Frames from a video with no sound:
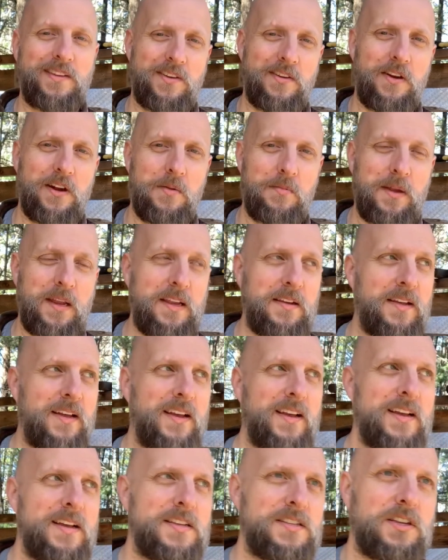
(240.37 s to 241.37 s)
You know what I mean?
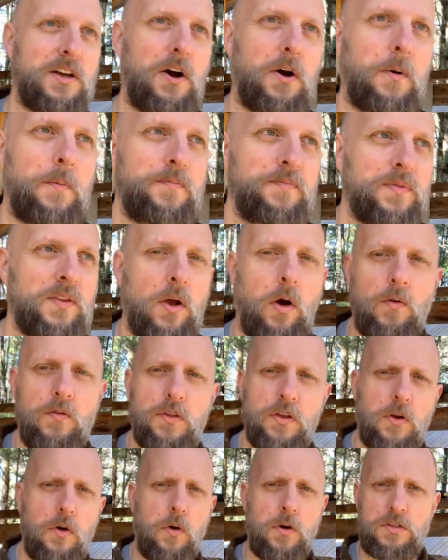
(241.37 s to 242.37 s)
So over
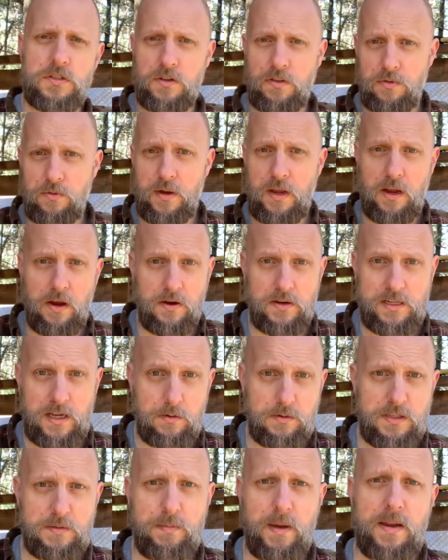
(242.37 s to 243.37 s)
the course of 3 years, I
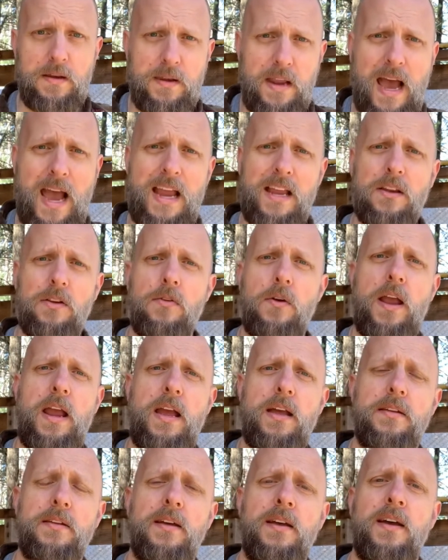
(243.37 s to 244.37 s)
would spend $9
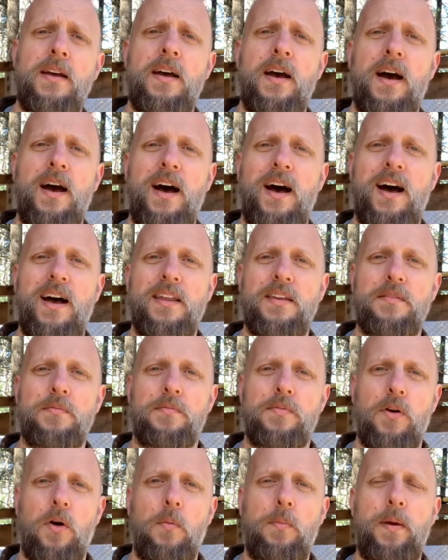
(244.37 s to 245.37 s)
grand on
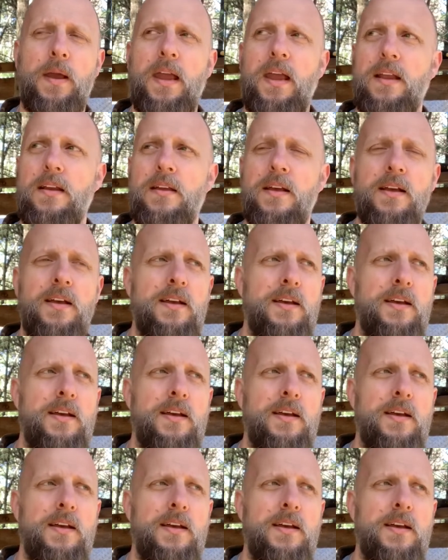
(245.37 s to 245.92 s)
propane.